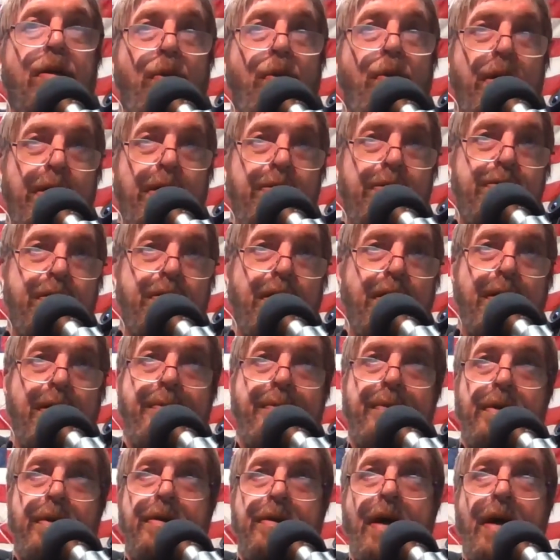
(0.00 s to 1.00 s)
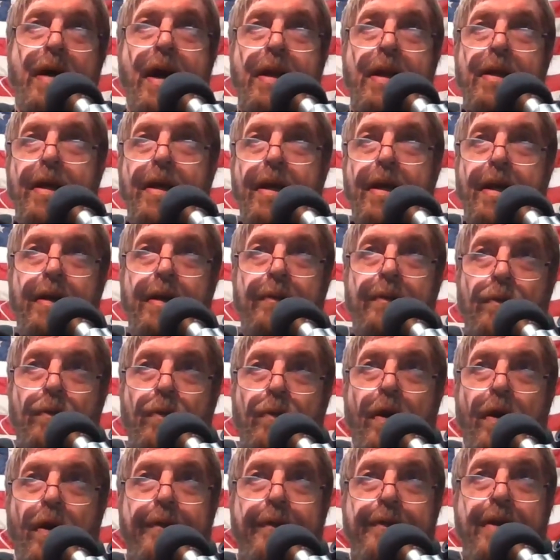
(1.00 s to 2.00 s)
it's not a
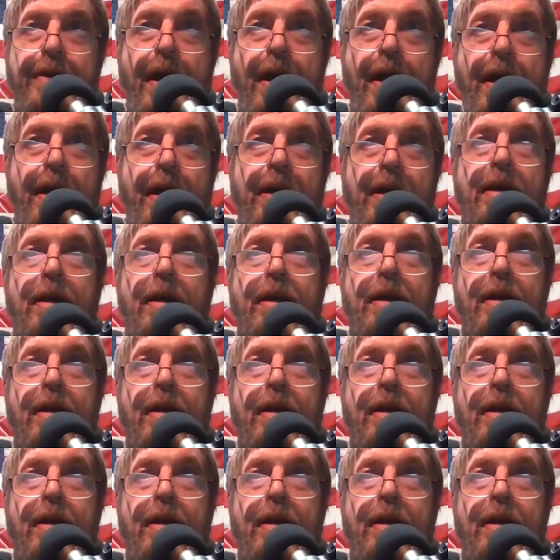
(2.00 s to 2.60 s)
rough day,